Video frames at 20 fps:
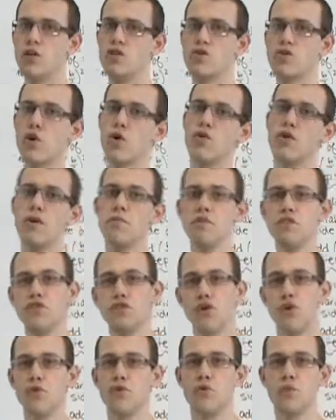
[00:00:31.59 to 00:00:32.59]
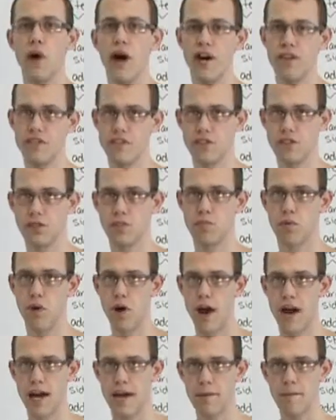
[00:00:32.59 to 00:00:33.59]
So let me show you why this is
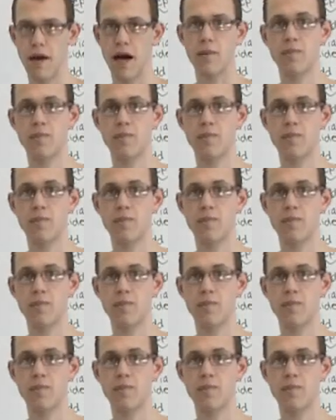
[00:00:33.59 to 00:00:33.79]
prime.